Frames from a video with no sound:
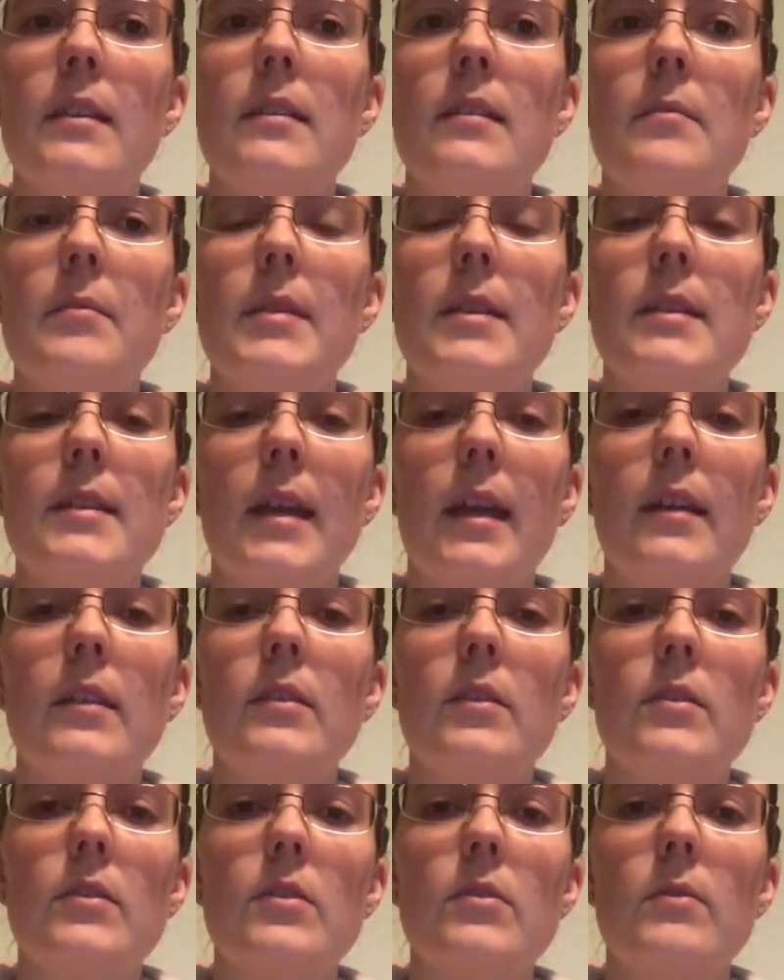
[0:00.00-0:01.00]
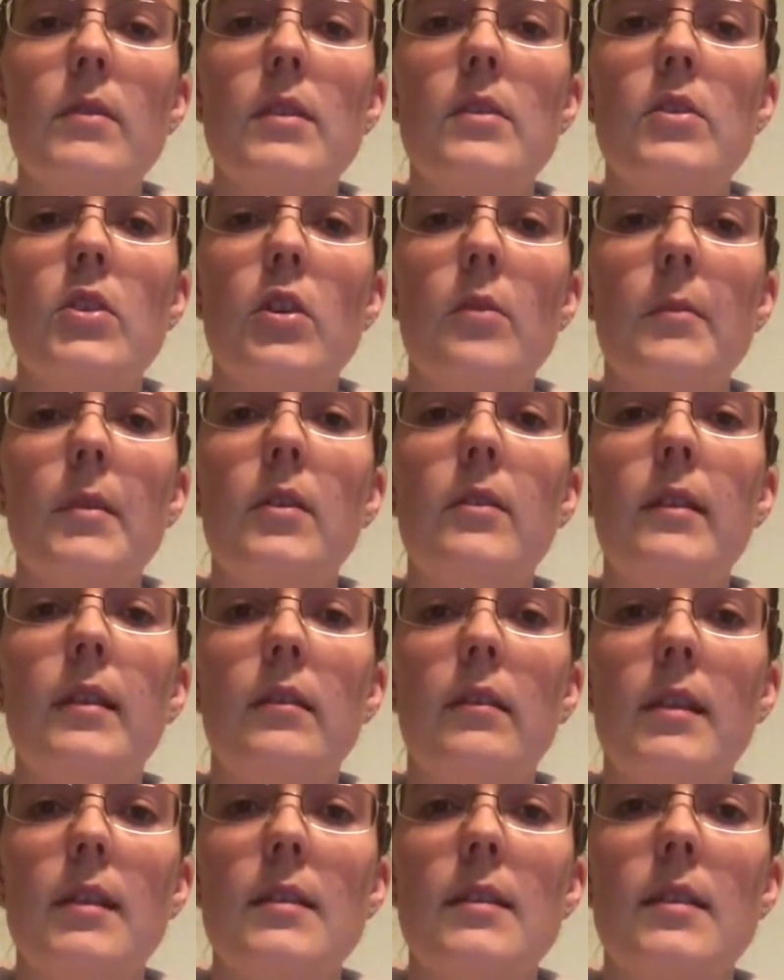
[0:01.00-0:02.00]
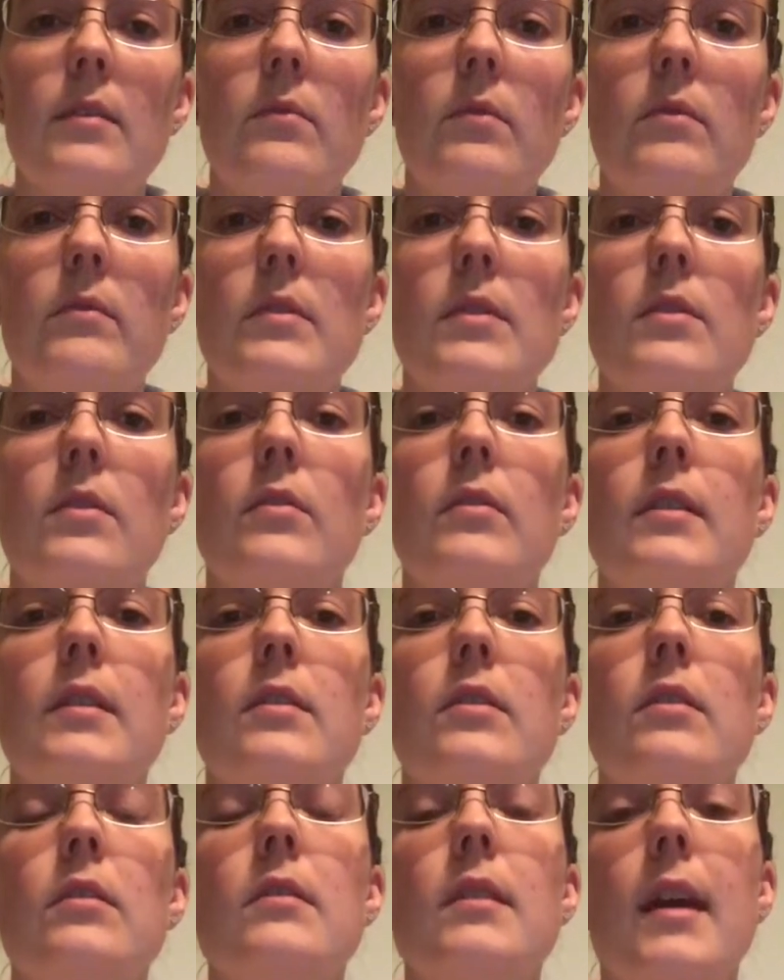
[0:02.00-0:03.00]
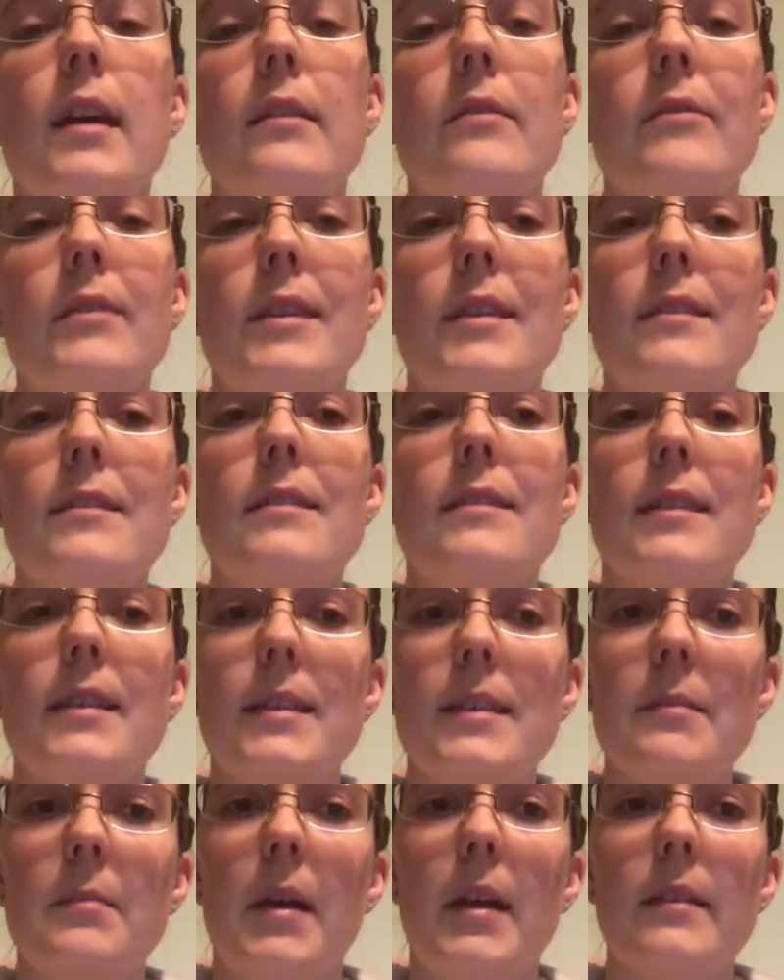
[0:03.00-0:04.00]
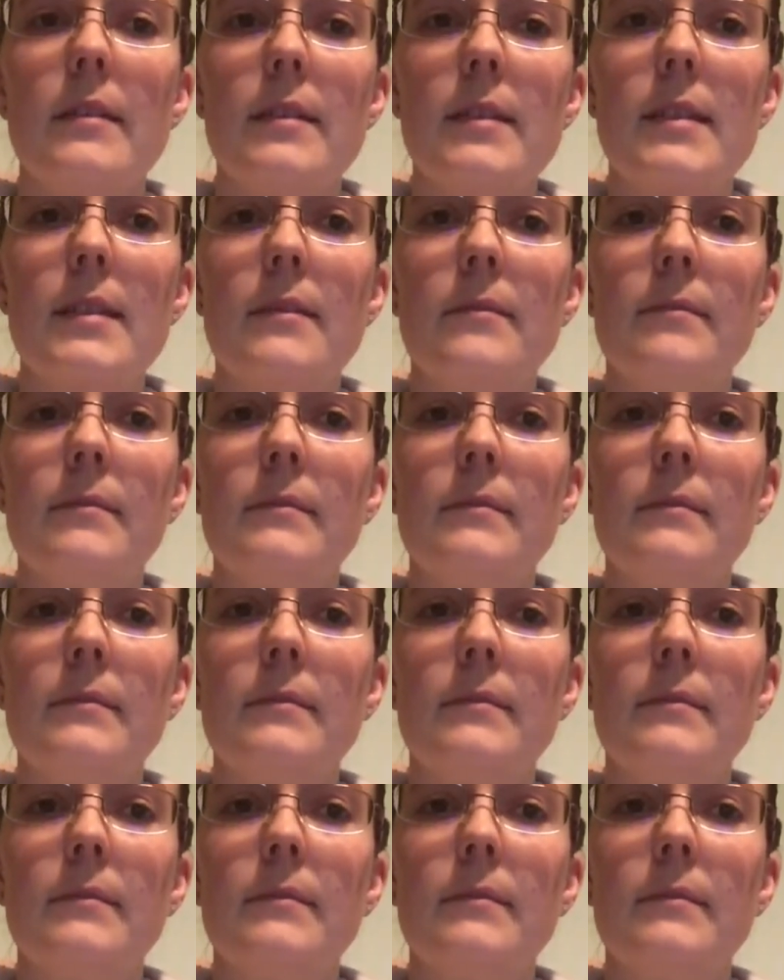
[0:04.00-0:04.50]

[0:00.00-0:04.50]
being diagnosed with a terminal illness that will result in your death within 6 months.